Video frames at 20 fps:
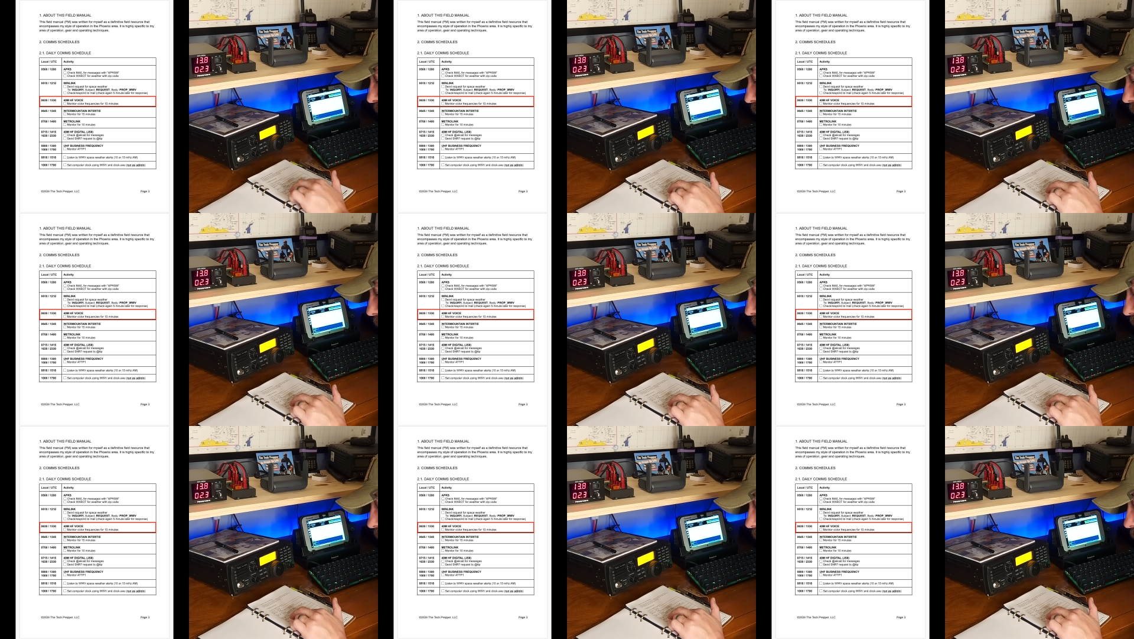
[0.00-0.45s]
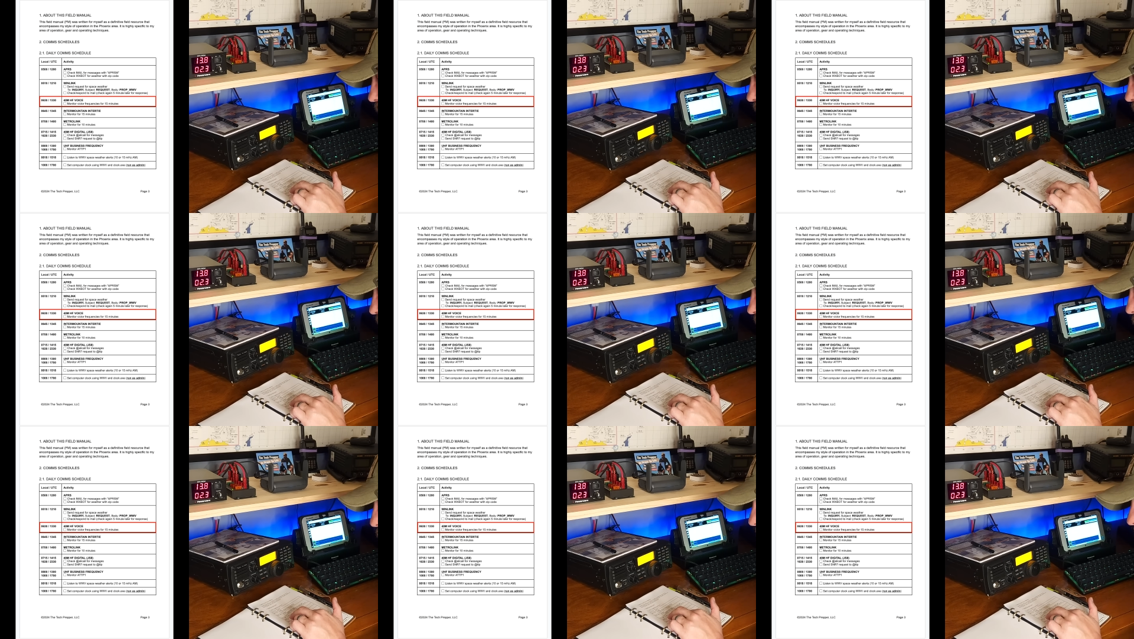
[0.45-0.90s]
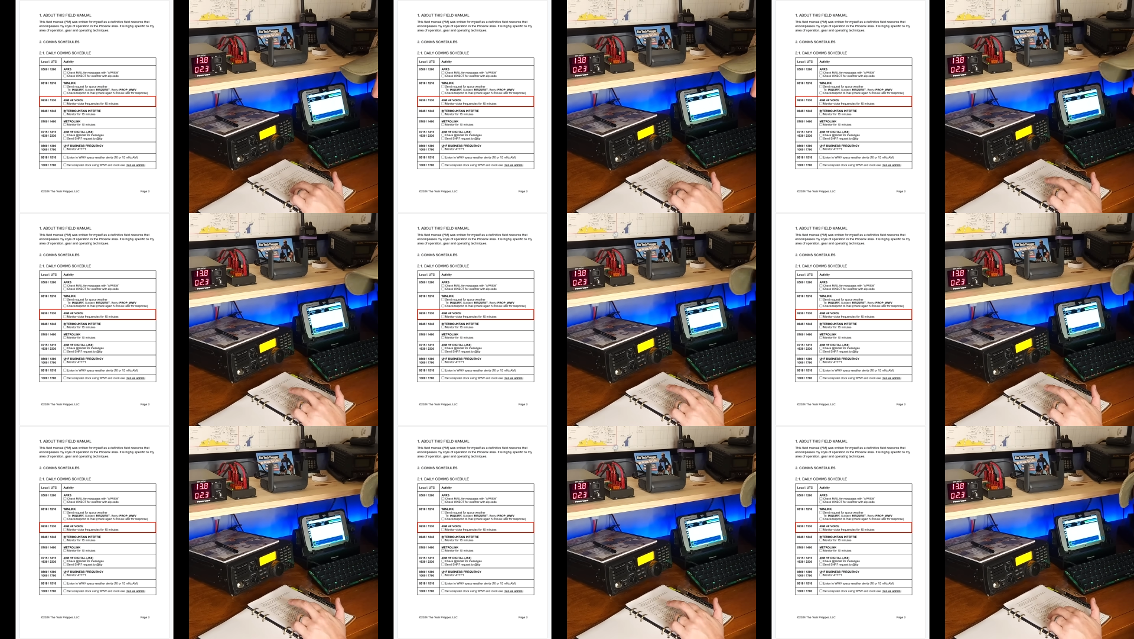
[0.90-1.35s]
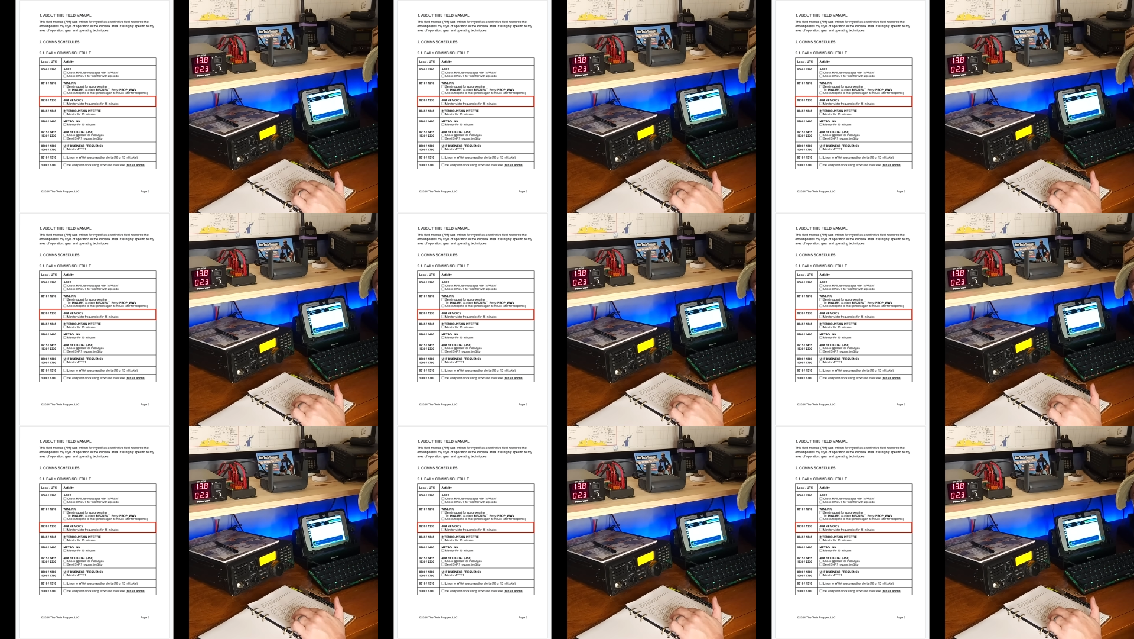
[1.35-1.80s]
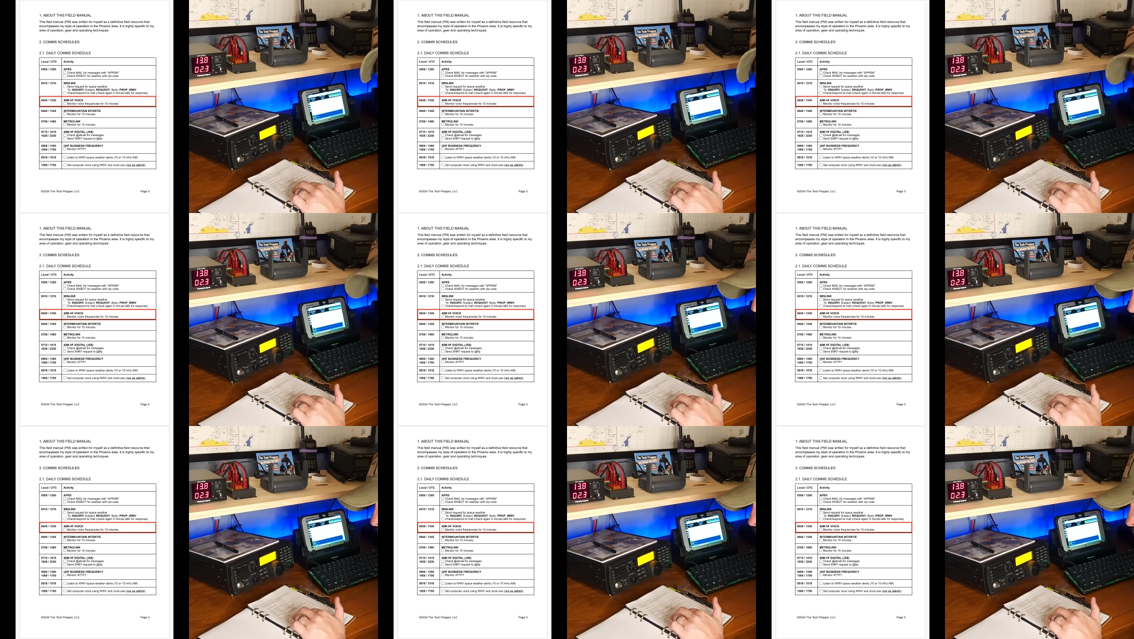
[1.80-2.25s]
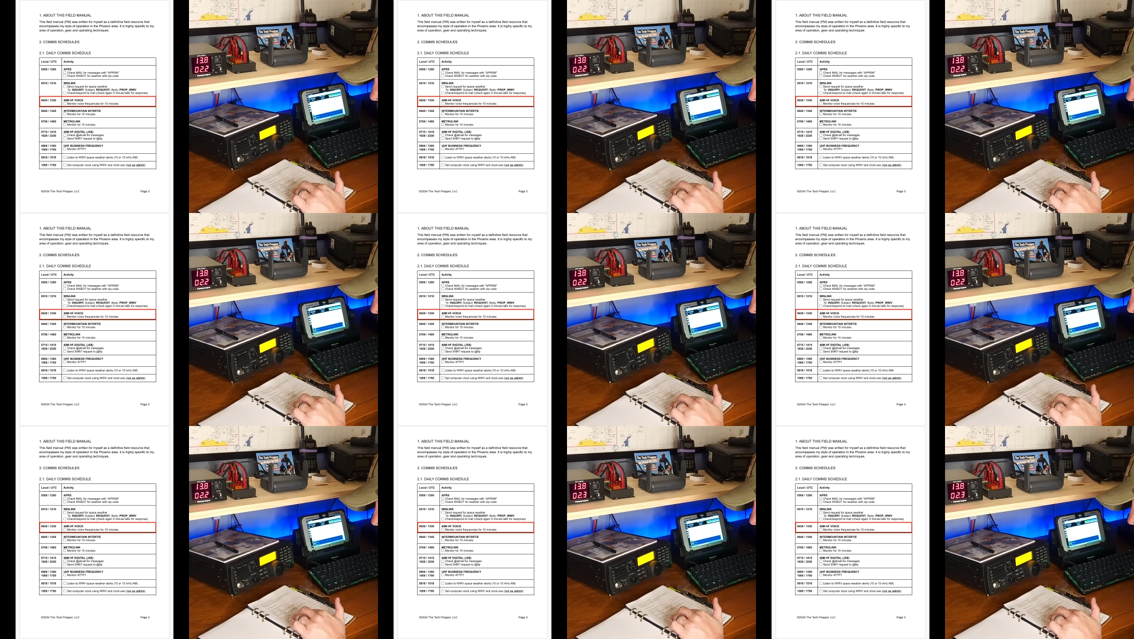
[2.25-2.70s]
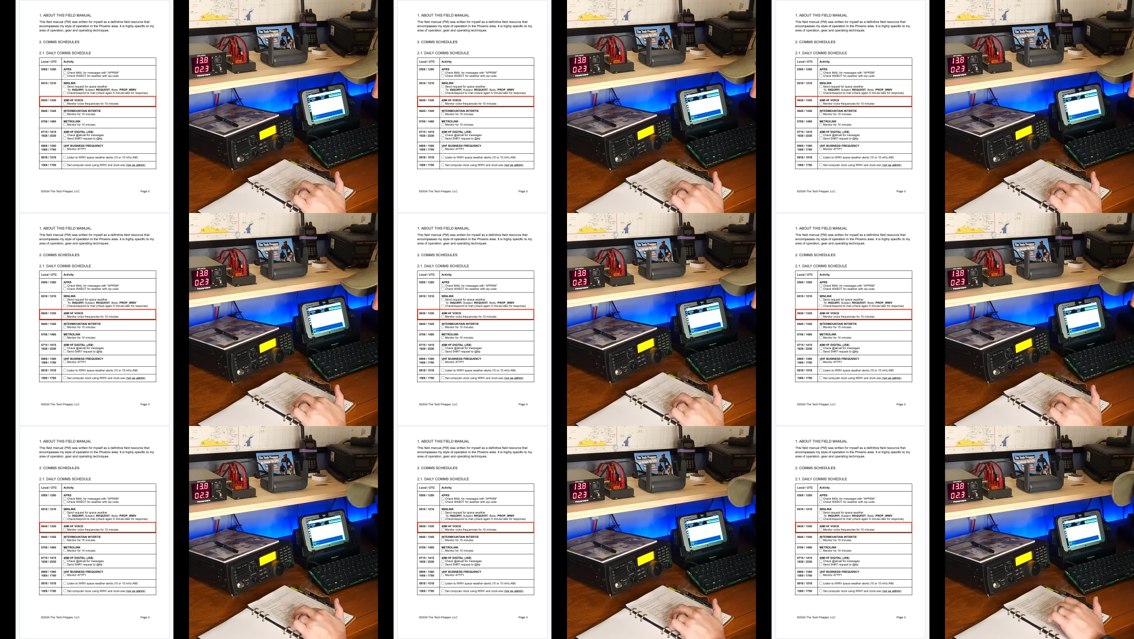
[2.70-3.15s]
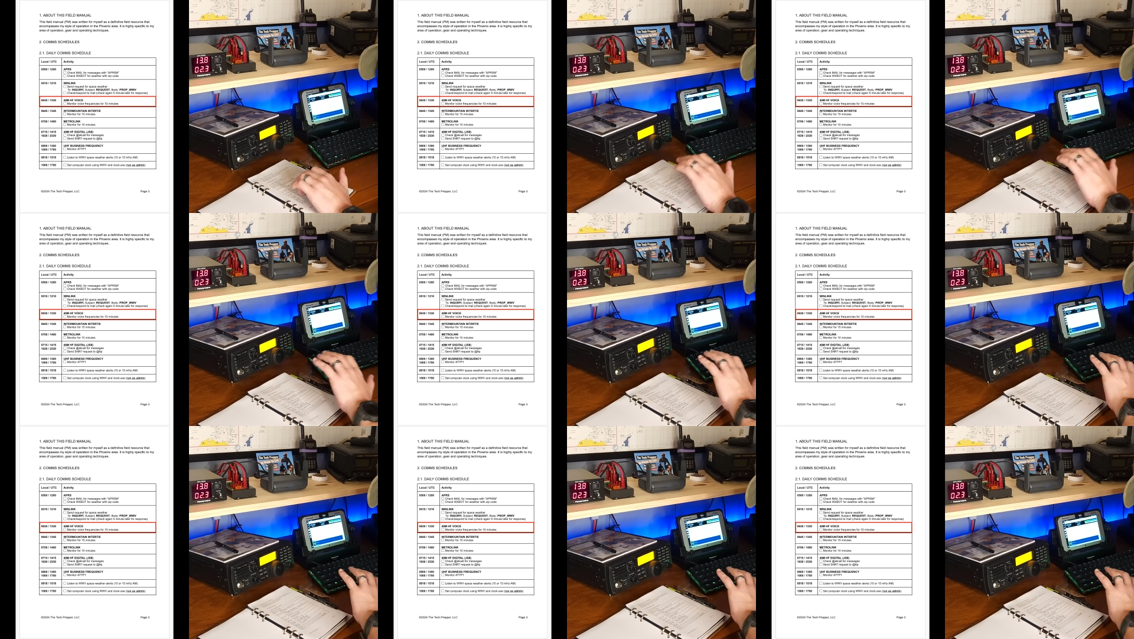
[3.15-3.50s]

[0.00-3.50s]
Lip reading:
Nobody's mouth can be seen.